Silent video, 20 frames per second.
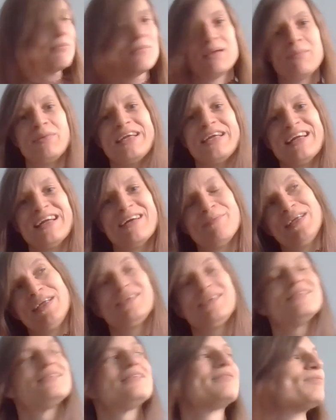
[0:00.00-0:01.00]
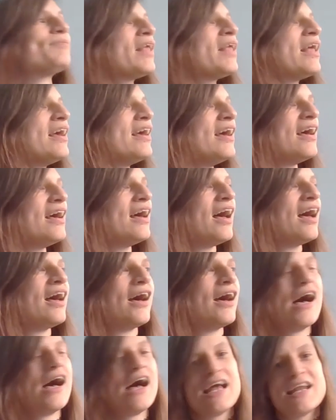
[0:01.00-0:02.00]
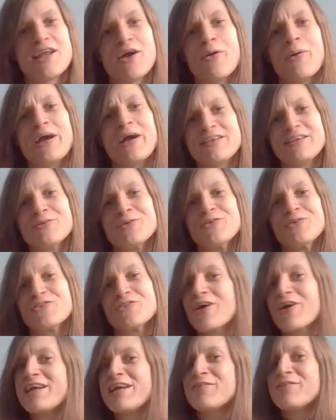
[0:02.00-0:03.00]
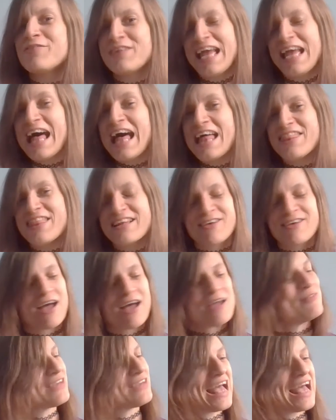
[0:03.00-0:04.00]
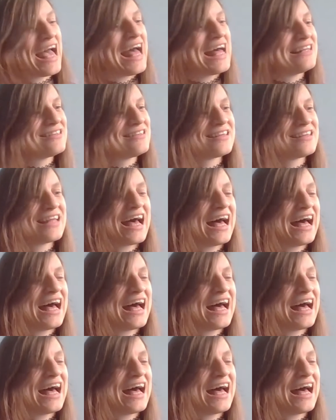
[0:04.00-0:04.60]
maybe I mean I know I sort of try to forget that time forgets